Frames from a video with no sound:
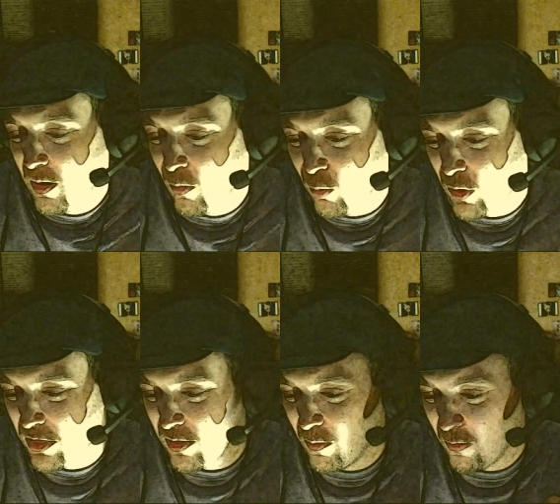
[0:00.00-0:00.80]

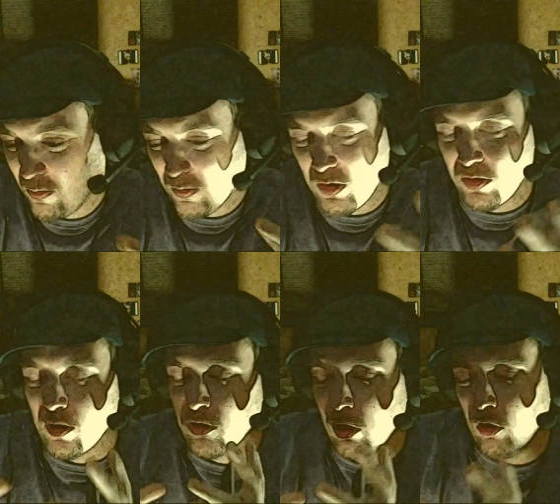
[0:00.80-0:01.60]
with
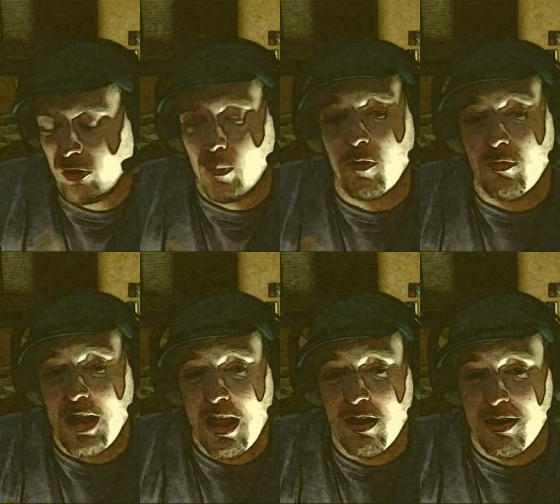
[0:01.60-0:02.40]
the close-up of
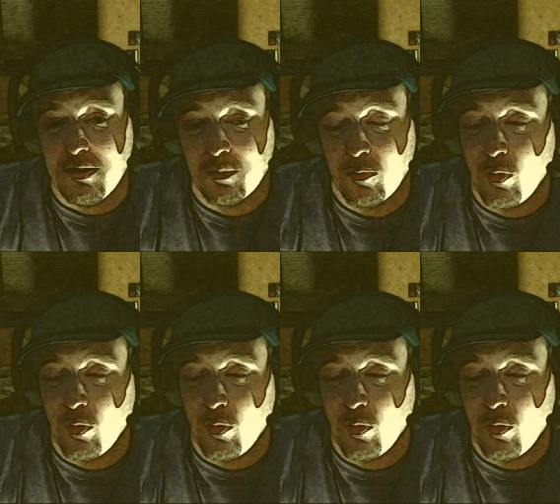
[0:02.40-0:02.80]
Danny